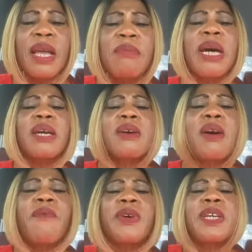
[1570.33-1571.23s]
my
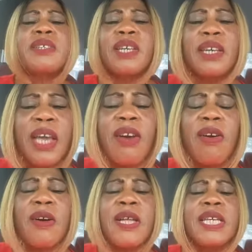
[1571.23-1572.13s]
God, for
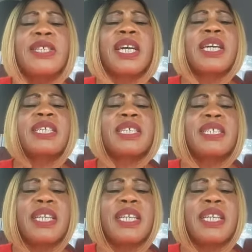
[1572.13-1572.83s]
Netanyahu that is in